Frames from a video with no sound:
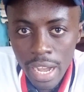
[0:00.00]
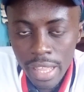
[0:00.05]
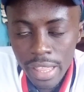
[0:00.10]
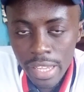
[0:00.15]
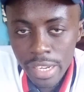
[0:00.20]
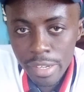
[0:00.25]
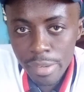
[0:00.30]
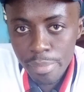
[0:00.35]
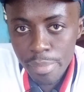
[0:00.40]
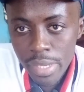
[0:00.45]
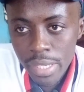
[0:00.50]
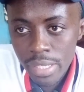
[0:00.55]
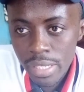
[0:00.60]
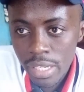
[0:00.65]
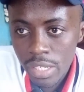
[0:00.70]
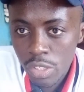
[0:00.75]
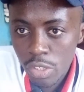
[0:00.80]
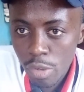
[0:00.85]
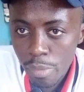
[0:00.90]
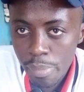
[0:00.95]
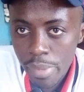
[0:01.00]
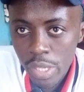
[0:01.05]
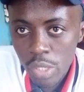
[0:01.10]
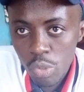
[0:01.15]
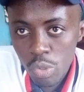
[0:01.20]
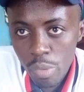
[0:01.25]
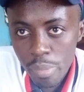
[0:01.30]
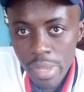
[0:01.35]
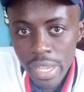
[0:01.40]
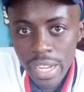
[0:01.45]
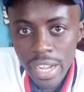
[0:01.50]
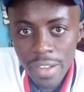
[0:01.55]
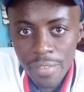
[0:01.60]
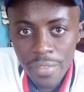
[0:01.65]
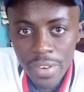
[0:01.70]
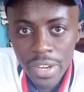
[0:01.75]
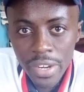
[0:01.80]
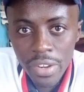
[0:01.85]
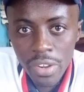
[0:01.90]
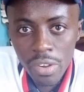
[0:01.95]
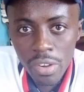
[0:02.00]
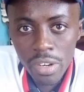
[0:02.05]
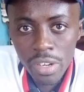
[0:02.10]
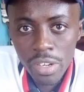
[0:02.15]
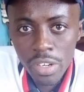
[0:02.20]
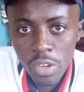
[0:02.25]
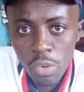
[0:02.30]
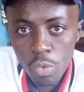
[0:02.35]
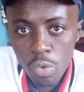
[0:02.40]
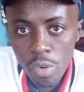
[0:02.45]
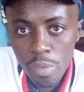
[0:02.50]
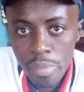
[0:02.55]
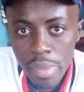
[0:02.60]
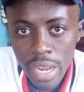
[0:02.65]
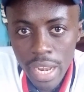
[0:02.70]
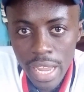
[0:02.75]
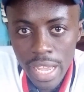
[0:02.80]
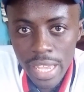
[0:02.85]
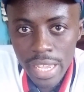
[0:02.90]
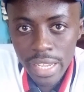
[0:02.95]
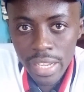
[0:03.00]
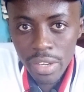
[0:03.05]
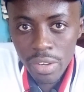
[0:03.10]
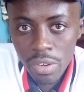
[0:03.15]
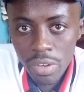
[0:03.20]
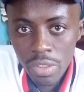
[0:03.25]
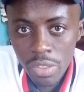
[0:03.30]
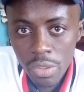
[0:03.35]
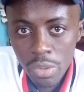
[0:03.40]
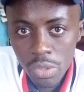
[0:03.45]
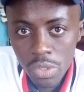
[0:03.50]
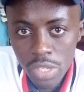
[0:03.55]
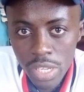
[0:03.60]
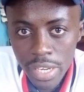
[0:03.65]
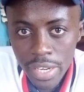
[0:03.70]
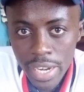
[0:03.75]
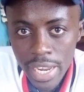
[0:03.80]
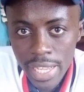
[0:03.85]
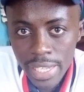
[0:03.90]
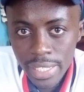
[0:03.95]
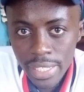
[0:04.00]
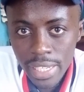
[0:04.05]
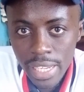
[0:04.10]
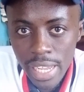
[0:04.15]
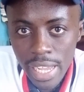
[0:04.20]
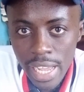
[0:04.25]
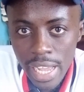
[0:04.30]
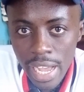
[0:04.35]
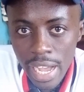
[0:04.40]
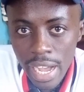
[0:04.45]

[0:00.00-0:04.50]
And that means the topics we'll be covering on will be lying on those areas.